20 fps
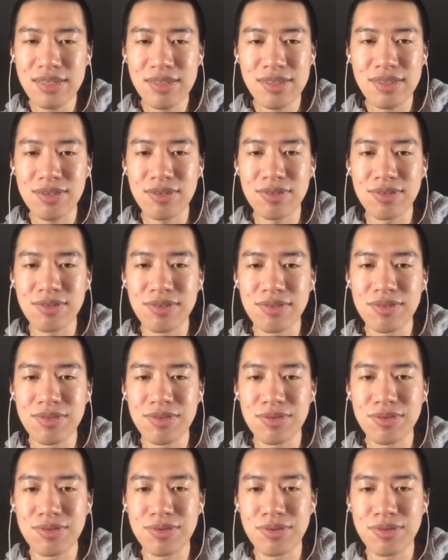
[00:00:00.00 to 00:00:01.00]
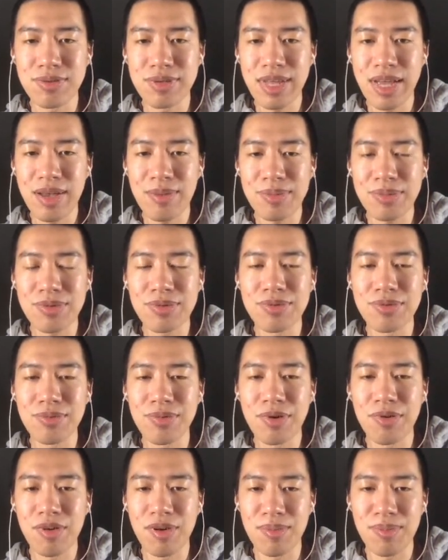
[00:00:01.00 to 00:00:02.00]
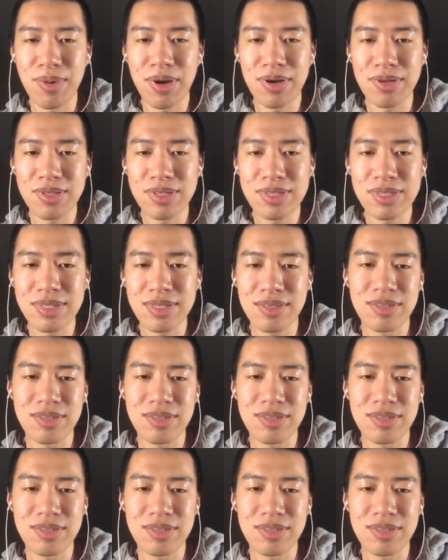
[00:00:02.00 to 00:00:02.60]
so you do not have to worry about